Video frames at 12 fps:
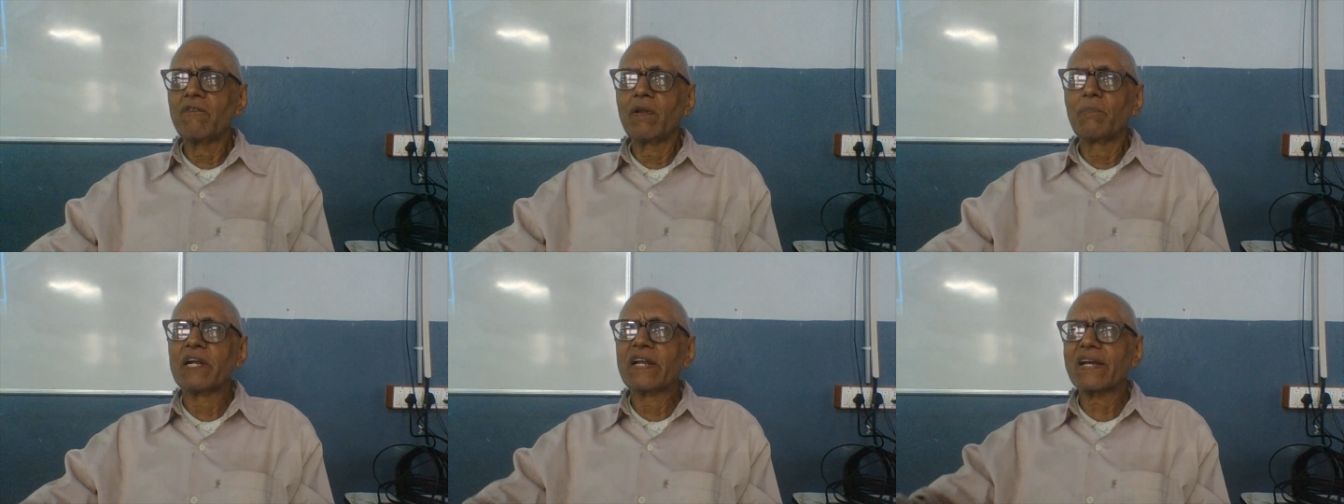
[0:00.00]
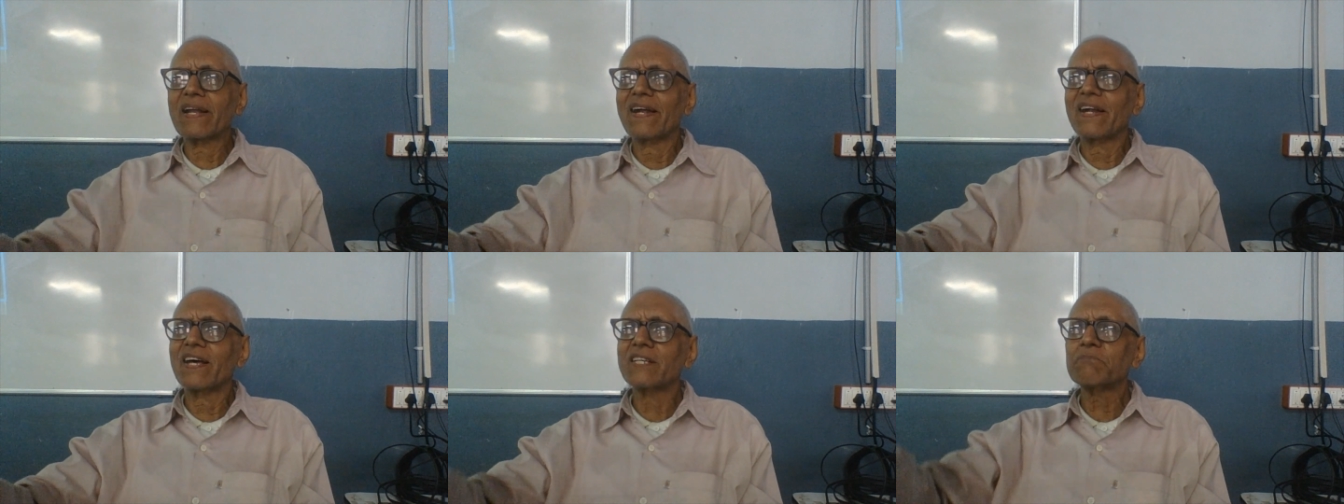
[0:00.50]
will be
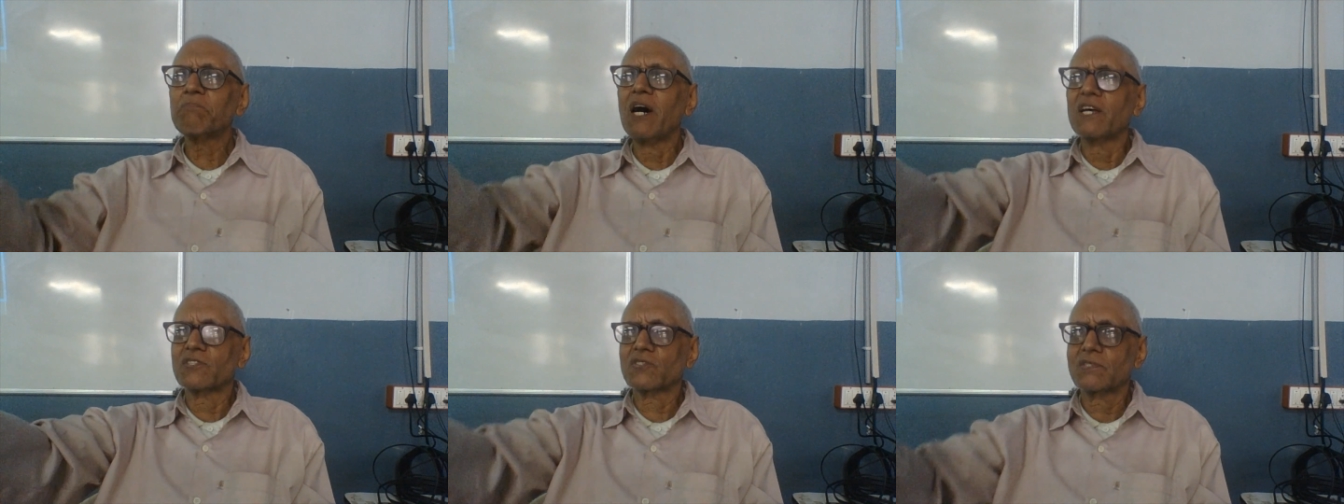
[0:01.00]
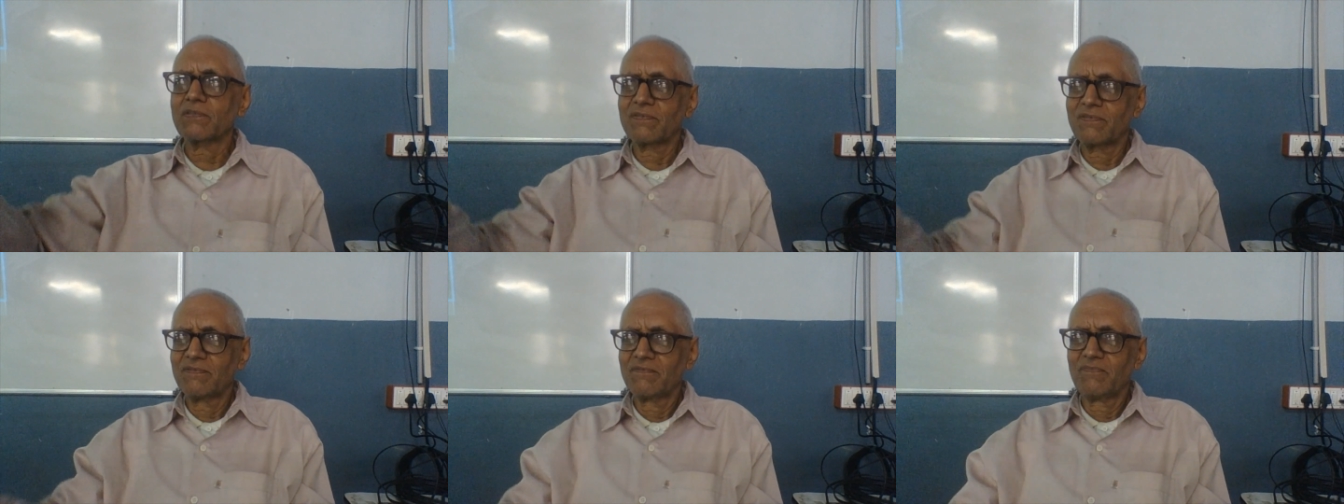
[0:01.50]
declared as passed
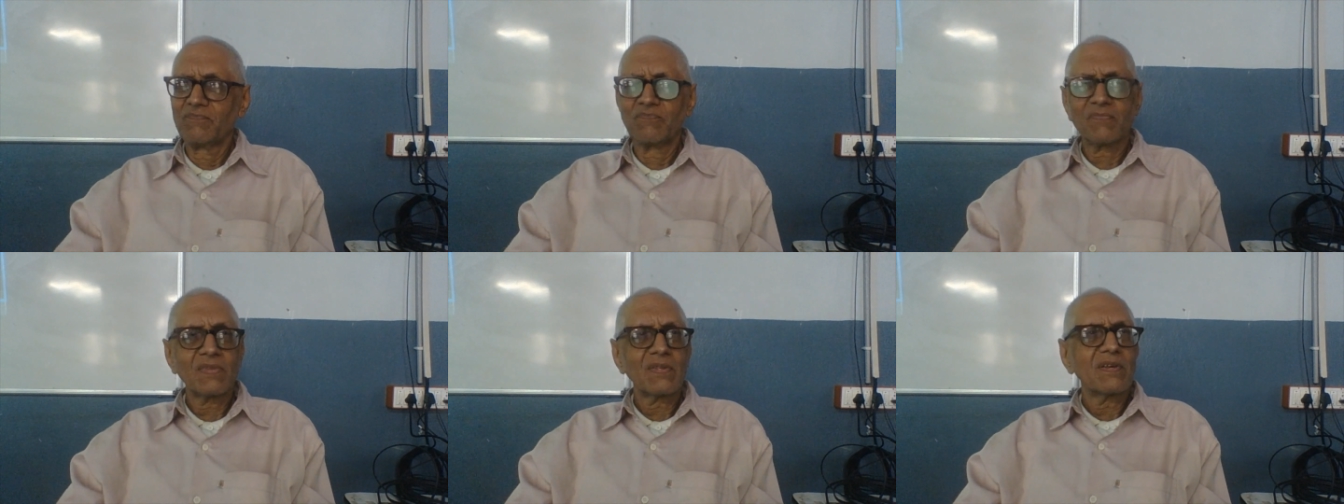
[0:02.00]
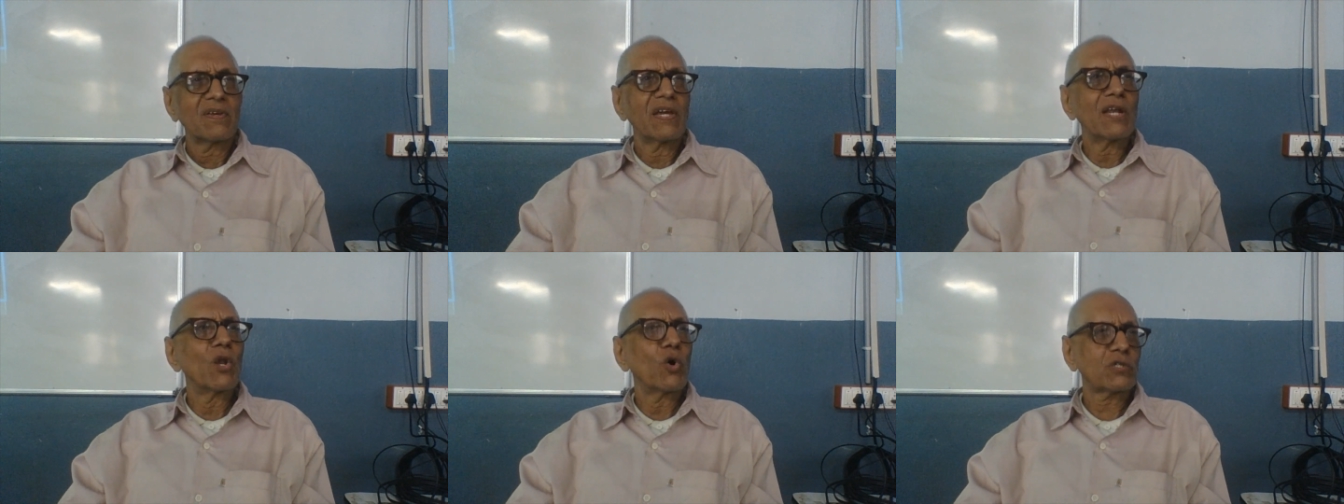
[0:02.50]

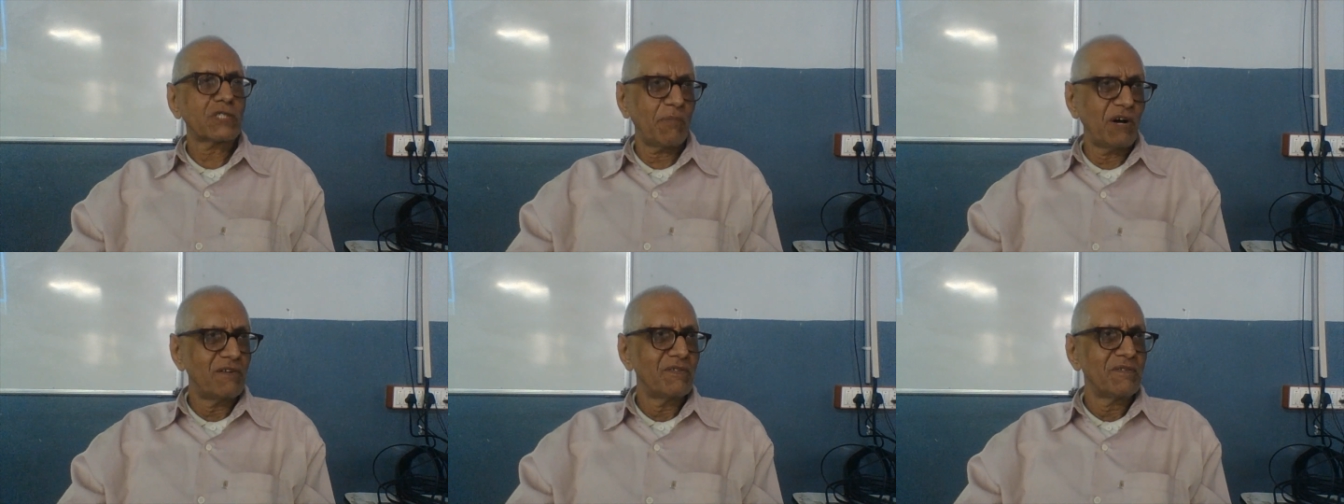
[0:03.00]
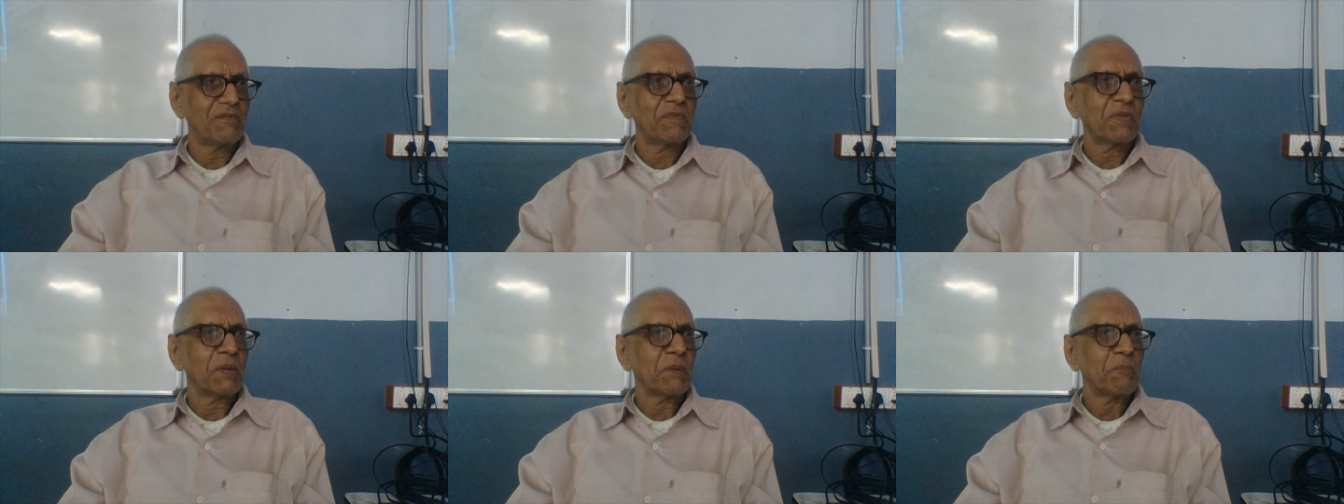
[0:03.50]
in Lok Sabha.
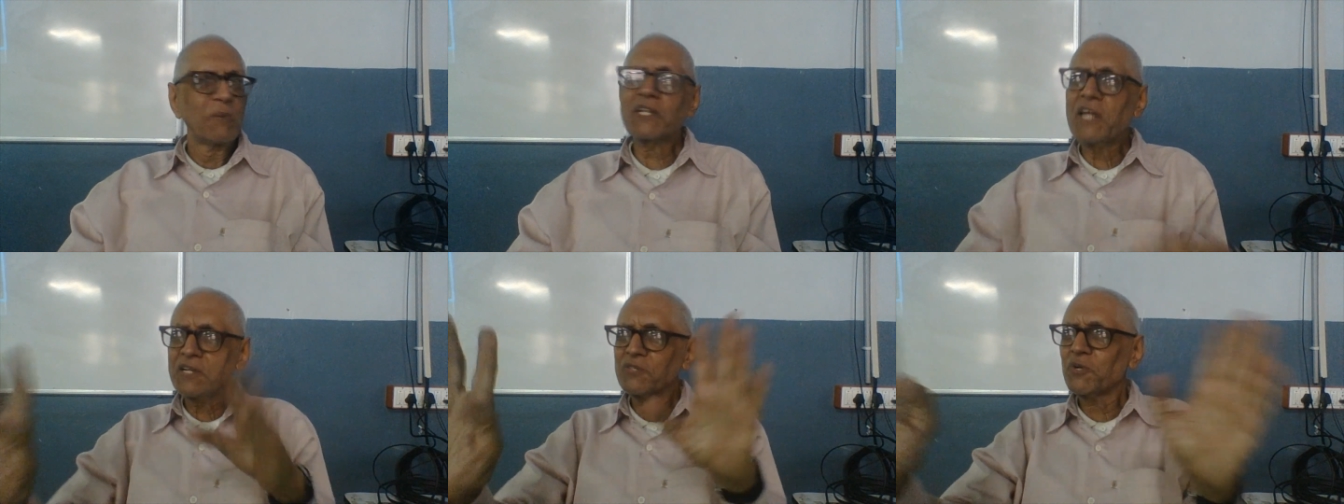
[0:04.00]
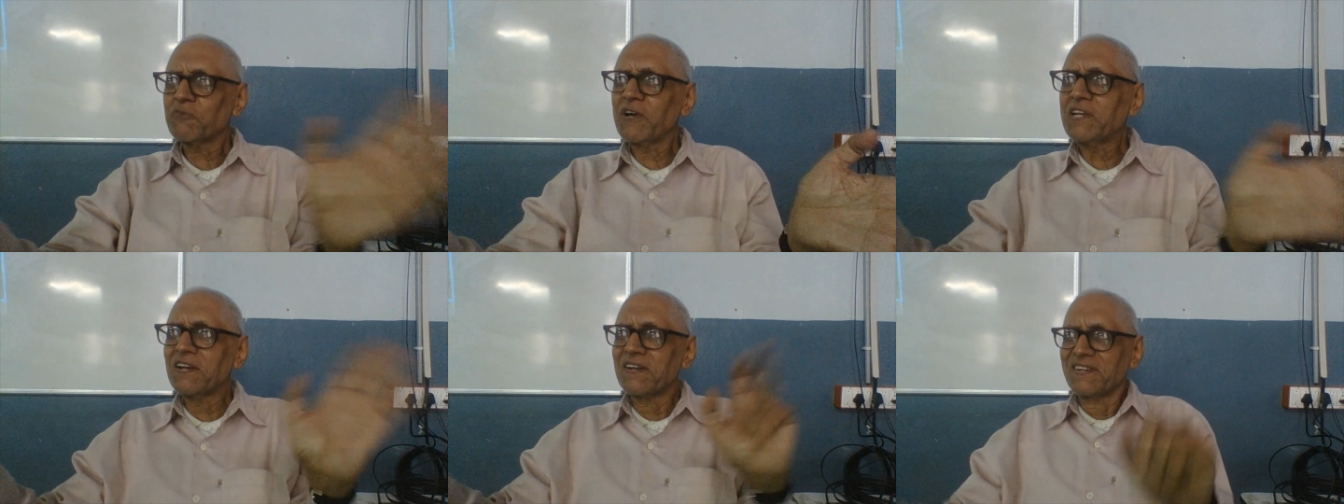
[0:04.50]
But that is not
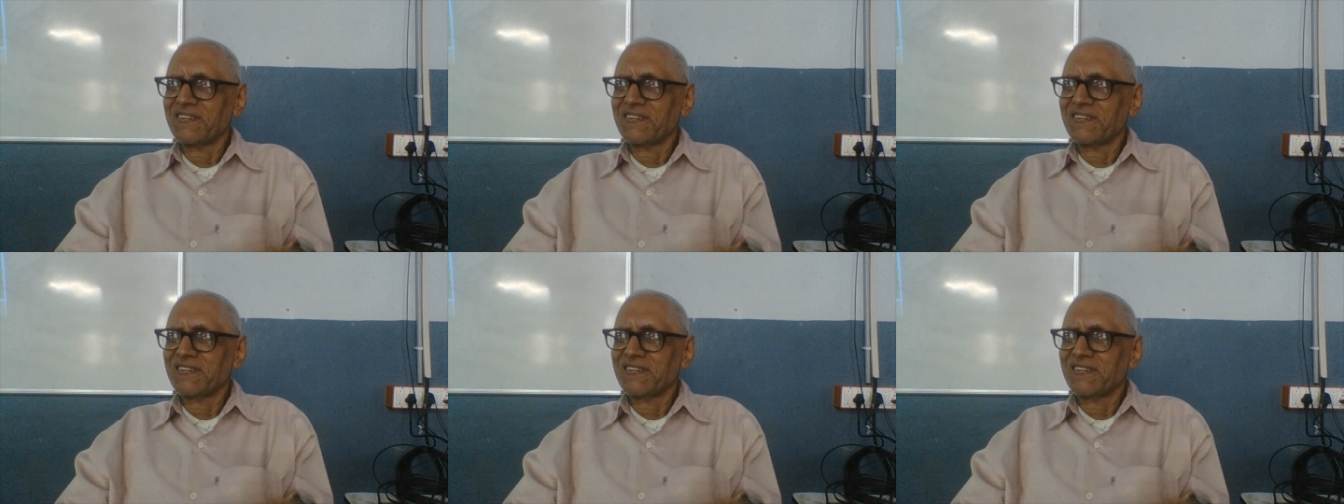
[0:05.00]
final.